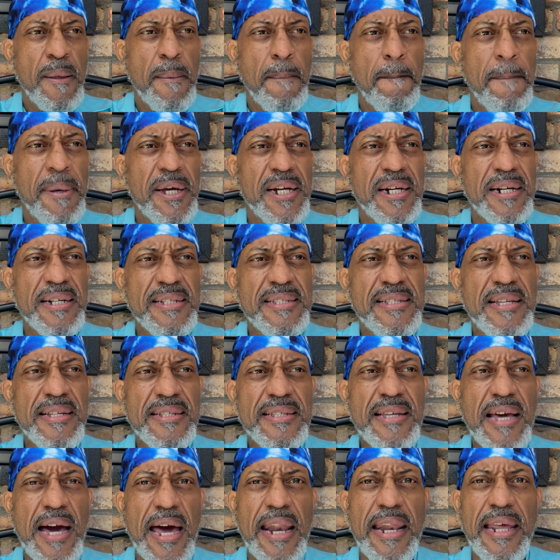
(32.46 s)
Because this
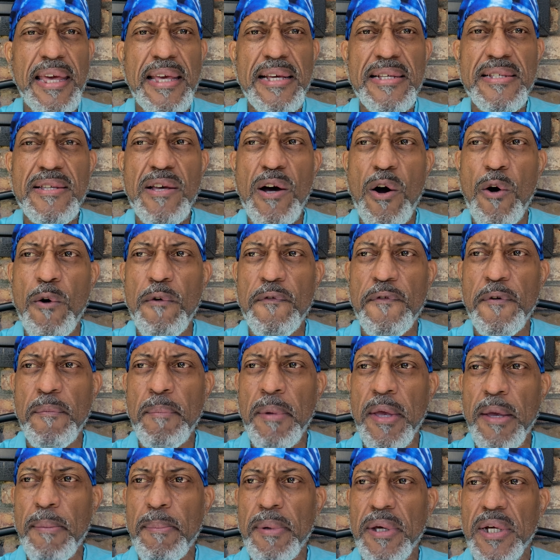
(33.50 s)
kind of hits home for
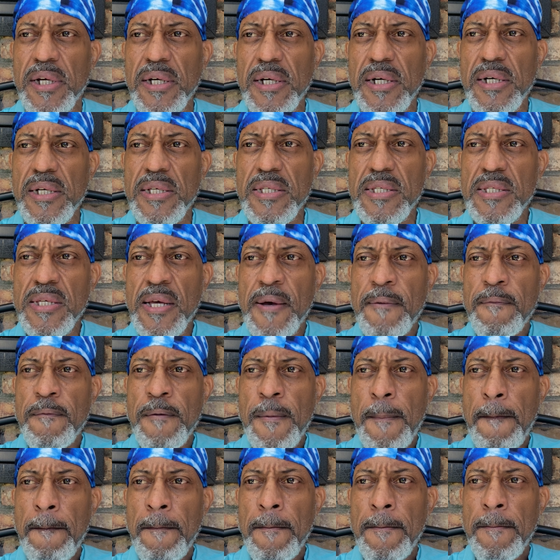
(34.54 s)
me because
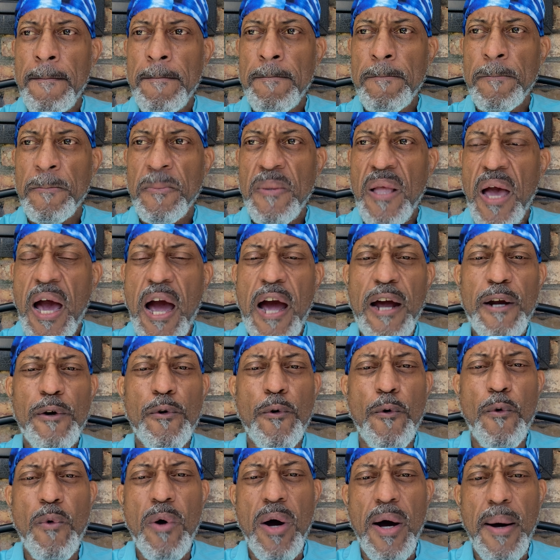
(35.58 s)
I
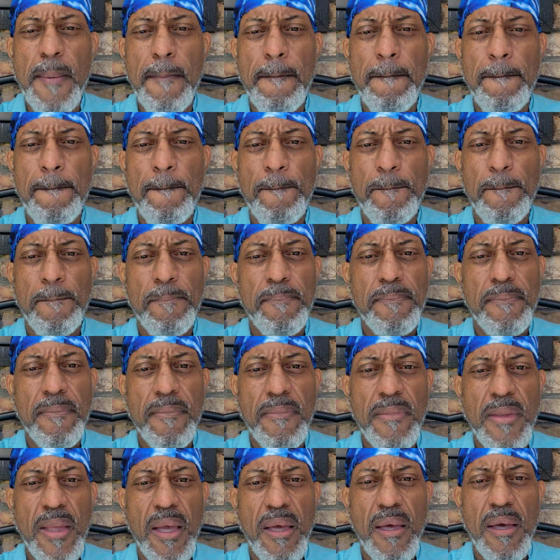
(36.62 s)
grew up
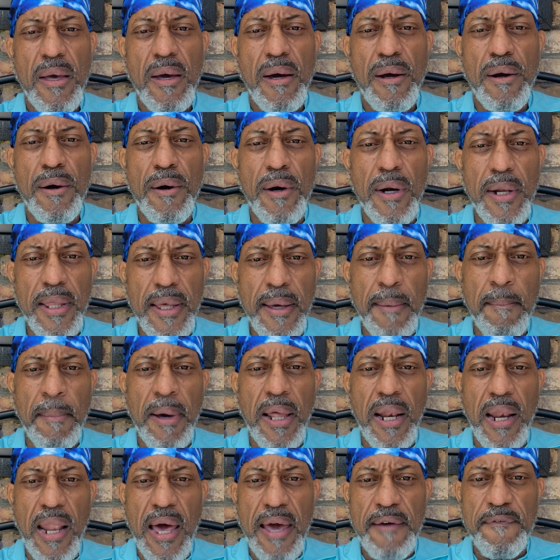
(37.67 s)
early in my
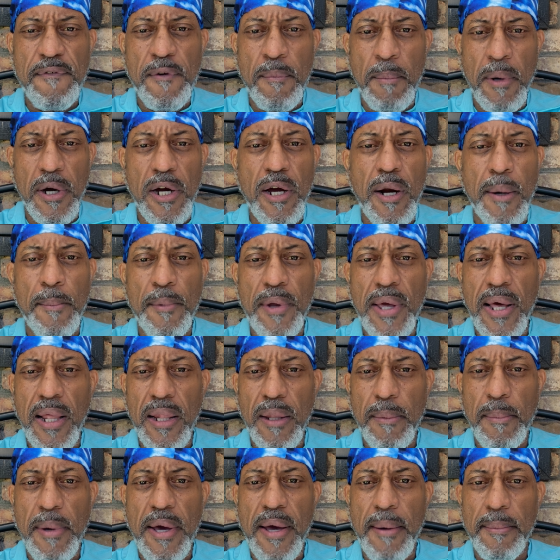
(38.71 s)
life in Montgomery,
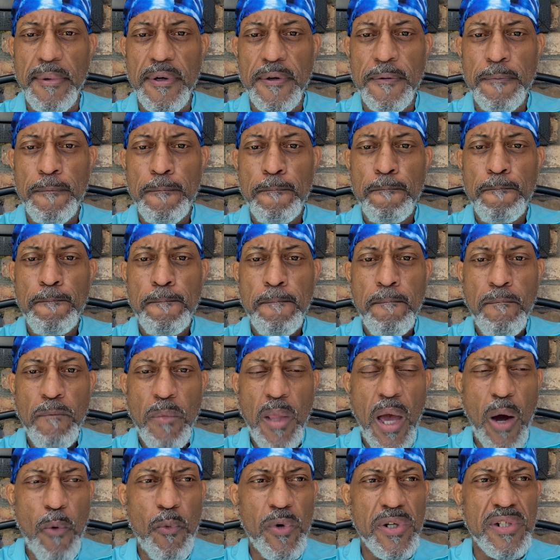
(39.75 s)
Alabama.
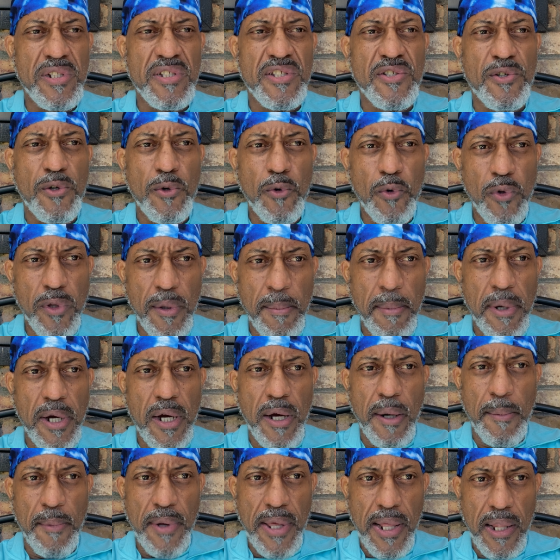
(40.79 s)
I went to school in
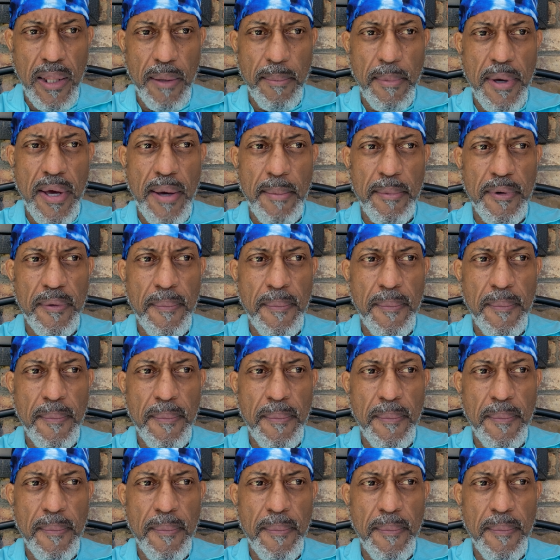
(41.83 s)
Montgomery, Alabama.